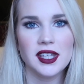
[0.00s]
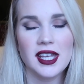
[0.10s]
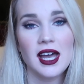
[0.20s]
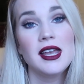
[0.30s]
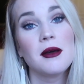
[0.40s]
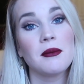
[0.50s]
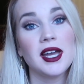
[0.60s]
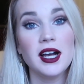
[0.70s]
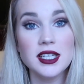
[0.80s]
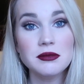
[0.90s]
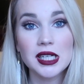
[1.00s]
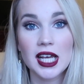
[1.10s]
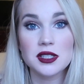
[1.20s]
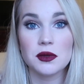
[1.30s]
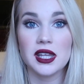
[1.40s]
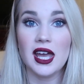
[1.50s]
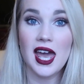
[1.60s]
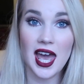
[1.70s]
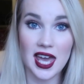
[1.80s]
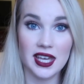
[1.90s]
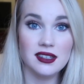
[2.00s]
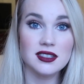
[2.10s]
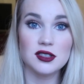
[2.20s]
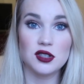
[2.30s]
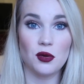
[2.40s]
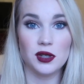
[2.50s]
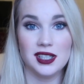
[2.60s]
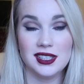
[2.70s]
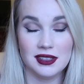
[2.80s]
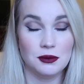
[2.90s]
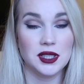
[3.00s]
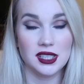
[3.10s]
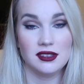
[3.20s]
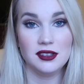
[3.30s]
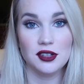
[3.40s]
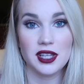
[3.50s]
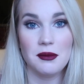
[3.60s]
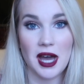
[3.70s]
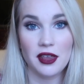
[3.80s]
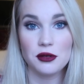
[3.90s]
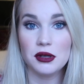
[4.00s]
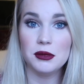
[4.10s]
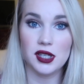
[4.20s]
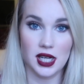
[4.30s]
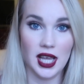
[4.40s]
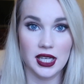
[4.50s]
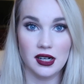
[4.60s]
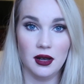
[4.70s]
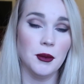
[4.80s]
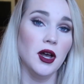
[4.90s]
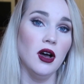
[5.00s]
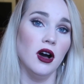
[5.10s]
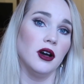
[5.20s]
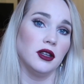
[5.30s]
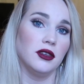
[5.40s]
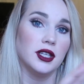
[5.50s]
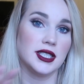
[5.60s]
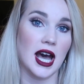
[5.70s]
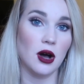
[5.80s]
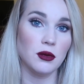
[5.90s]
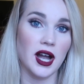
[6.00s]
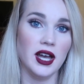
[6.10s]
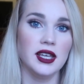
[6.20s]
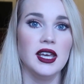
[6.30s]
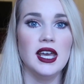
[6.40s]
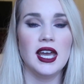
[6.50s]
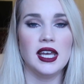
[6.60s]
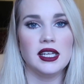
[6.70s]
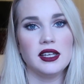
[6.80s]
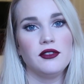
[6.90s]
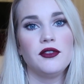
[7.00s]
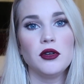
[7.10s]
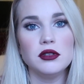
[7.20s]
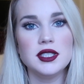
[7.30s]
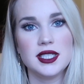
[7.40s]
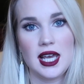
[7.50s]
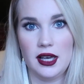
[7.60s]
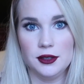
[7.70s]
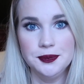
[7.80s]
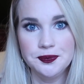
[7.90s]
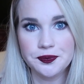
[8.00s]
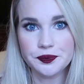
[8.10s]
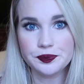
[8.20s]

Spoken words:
like that. My husband has one that hangs, so when you're in the bathroom, you can hang it up on the towel rack and it folds down.